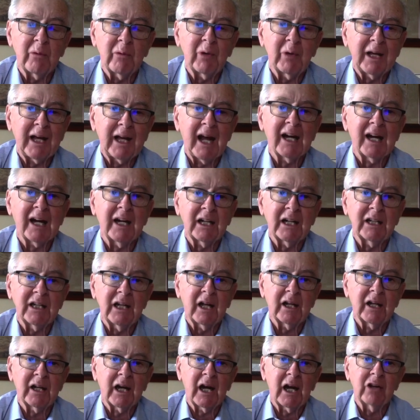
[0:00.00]
and we can't let the
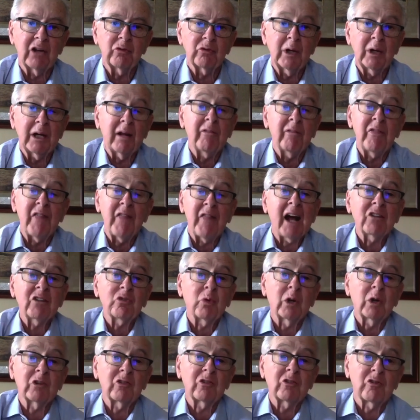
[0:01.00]
other guys win. If
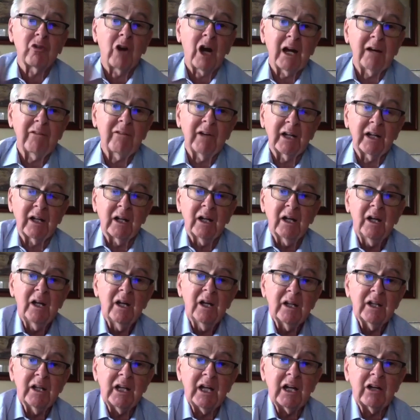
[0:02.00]
that's what's driving
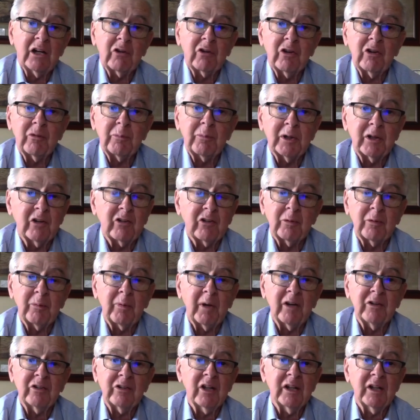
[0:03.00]
the increased
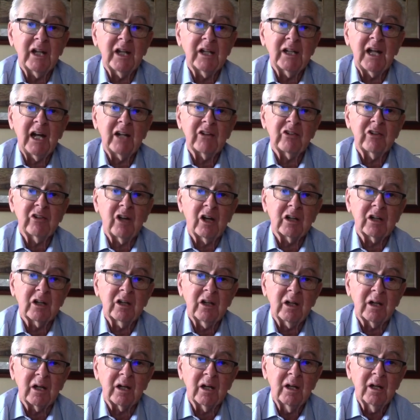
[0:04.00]
participation, then that's not
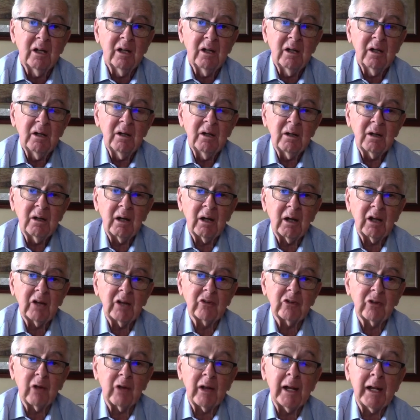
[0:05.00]
good. Uh,
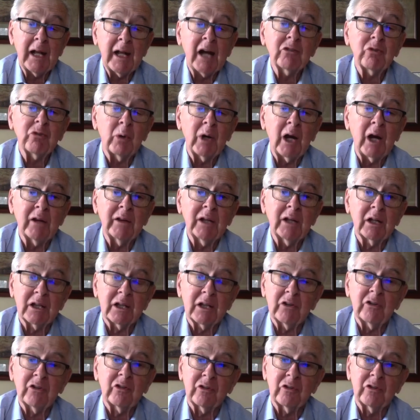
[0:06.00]
so, and that's why I think
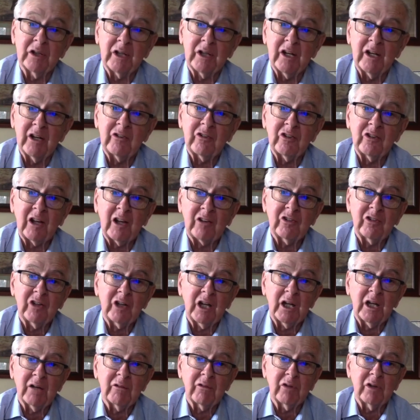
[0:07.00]
this the
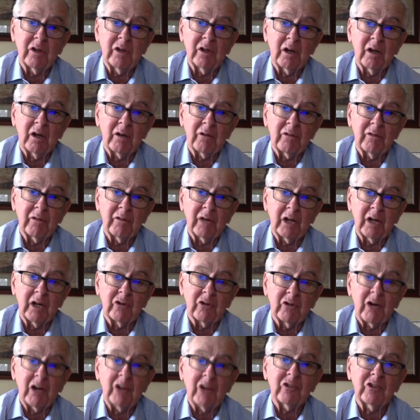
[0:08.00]
necessity of, of
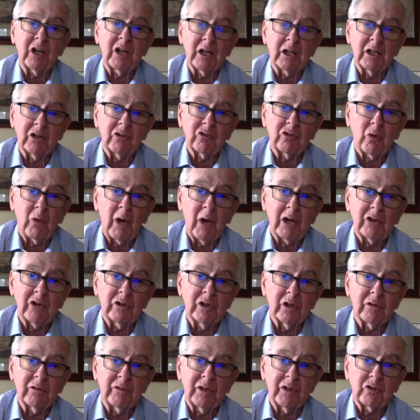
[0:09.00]
addressing this
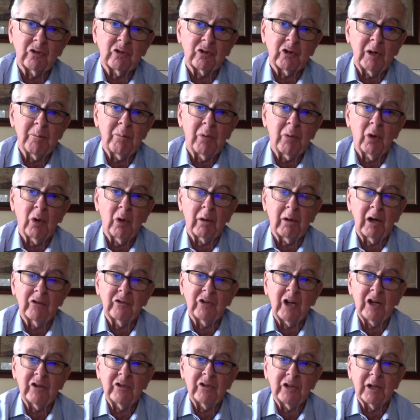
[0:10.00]
question of extreme
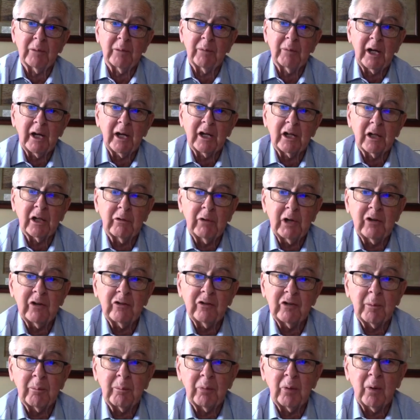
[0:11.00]
polarization in the political arena
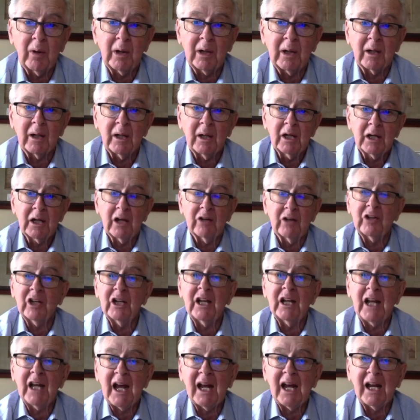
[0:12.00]
is important because
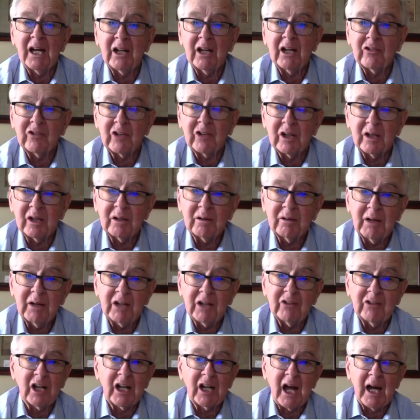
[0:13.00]
in the end, it's a
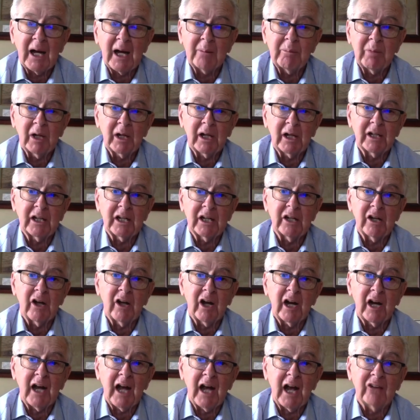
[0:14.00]
it's a liability,
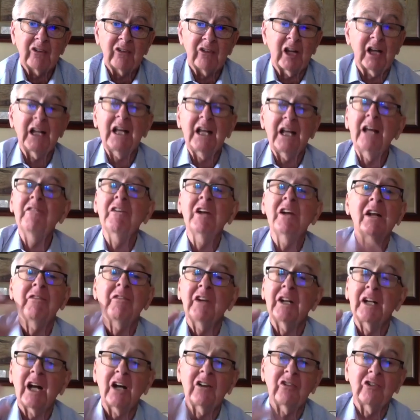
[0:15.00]
not an asset, even if
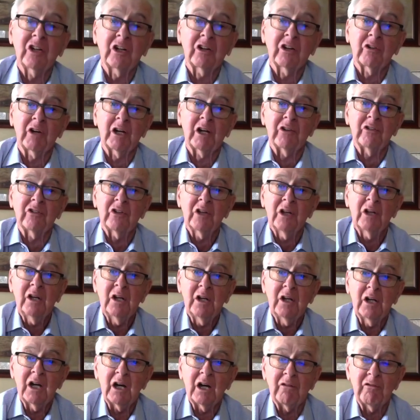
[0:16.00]
it does increase
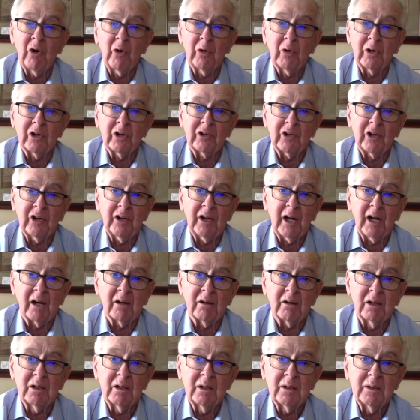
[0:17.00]
a voter turnout.